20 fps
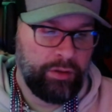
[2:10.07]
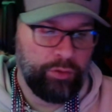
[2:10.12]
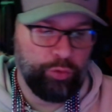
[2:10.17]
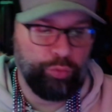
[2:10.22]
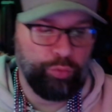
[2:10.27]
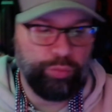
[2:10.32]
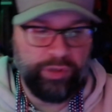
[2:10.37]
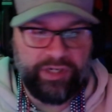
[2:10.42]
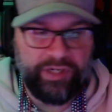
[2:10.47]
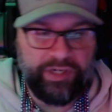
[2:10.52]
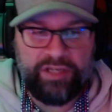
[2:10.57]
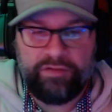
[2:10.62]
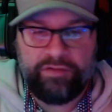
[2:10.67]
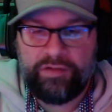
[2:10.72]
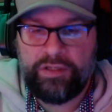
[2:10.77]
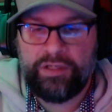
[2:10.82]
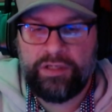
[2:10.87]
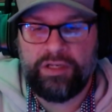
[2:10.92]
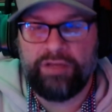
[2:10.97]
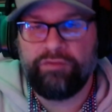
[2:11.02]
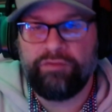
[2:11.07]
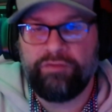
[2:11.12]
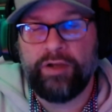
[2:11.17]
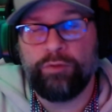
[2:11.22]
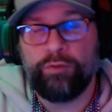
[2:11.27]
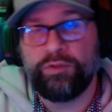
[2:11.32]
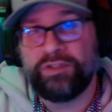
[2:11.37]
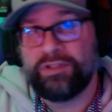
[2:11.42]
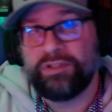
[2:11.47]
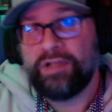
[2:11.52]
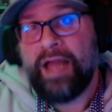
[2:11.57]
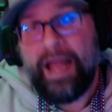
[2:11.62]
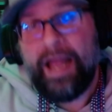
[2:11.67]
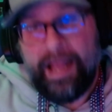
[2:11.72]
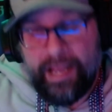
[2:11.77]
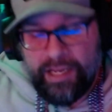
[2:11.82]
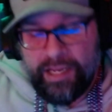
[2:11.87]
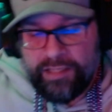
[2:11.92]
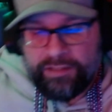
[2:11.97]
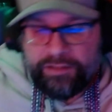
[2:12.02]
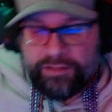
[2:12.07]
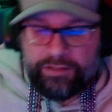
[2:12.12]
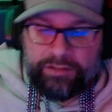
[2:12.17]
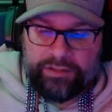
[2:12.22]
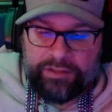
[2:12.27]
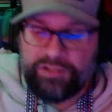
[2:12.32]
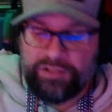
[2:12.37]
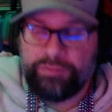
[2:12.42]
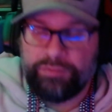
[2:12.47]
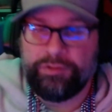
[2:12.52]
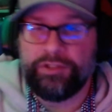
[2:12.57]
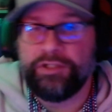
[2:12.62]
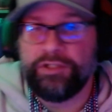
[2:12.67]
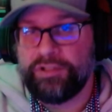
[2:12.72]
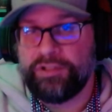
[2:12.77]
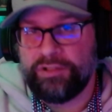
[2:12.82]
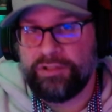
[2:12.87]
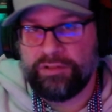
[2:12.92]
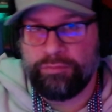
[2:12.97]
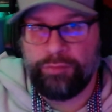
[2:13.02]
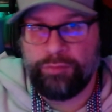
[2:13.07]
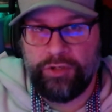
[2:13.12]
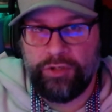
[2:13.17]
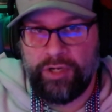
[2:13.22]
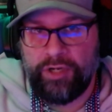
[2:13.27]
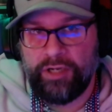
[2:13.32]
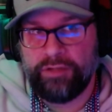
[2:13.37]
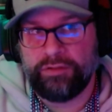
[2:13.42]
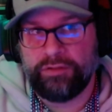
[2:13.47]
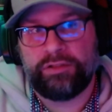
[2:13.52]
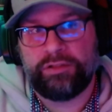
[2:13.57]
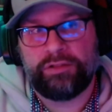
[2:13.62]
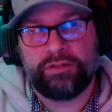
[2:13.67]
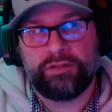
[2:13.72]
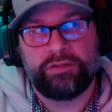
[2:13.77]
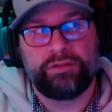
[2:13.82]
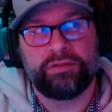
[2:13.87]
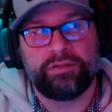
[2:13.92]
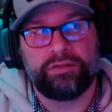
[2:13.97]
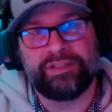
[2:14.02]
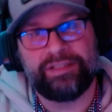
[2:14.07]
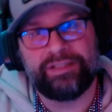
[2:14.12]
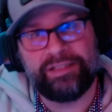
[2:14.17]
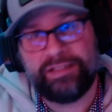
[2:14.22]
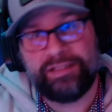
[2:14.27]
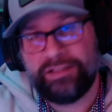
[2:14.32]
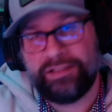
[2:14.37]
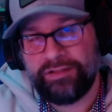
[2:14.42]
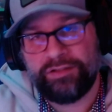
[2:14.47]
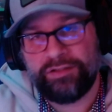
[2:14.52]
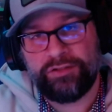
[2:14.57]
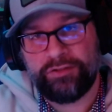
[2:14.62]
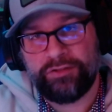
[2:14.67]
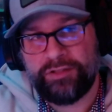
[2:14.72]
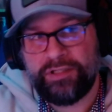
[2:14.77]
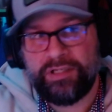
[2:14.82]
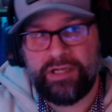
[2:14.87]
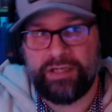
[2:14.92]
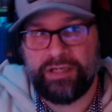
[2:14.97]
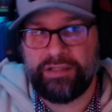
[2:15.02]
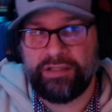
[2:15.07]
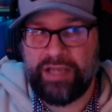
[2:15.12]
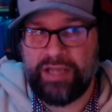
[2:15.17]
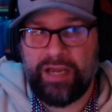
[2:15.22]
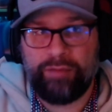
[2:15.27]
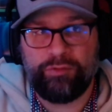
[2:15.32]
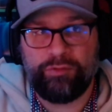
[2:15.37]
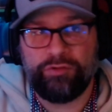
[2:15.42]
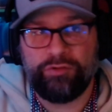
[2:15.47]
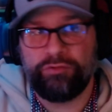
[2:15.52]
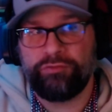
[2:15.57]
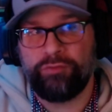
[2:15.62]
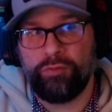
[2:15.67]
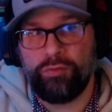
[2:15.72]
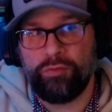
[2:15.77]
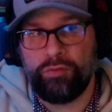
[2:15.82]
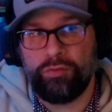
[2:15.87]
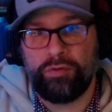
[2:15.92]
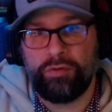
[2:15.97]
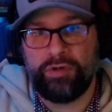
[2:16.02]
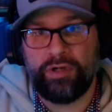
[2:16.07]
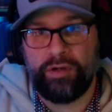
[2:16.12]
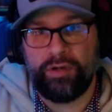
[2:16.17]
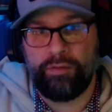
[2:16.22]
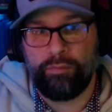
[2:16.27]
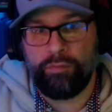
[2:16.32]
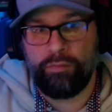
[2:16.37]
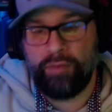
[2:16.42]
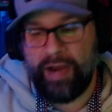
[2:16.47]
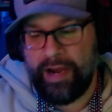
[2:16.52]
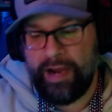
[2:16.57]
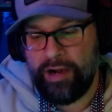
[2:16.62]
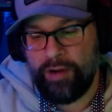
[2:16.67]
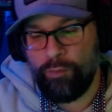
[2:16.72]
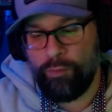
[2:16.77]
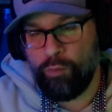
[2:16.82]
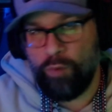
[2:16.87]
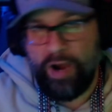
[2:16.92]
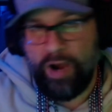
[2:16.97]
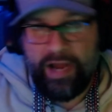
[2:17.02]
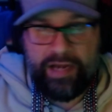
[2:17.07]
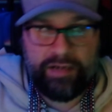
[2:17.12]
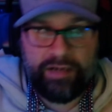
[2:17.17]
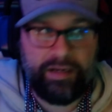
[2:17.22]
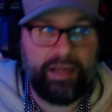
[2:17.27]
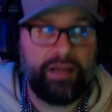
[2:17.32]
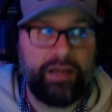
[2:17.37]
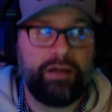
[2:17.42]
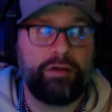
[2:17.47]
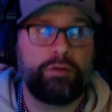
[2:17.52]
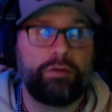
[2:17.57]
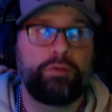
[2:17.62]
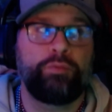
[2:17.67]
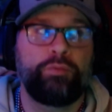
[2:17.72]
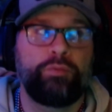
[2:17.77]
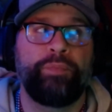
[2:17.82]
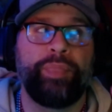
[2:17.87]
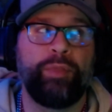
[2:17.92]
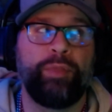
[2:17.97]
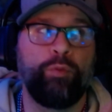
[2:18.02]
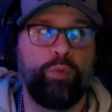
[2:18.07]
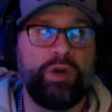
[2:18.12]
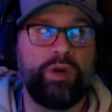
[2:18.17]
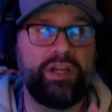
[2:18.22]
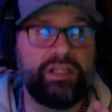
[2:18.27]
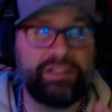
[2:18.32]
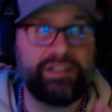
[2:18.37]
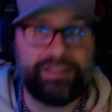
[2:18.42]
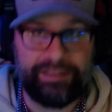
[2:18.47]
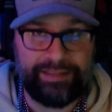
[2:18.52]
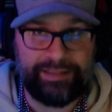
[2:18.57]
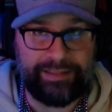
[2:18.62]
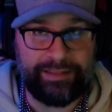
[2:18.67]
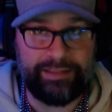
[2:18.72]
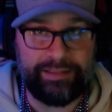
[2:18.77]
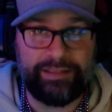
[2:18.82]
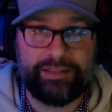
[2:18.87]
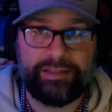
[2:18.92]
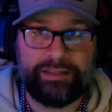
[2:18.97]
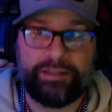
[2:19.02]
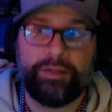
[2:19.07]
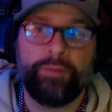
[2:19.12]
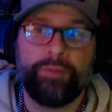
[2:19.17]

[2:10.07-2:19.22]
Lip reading: But even if I was not experiencing the burnout, Season 3 and Diablo 4, right now, the way it sits,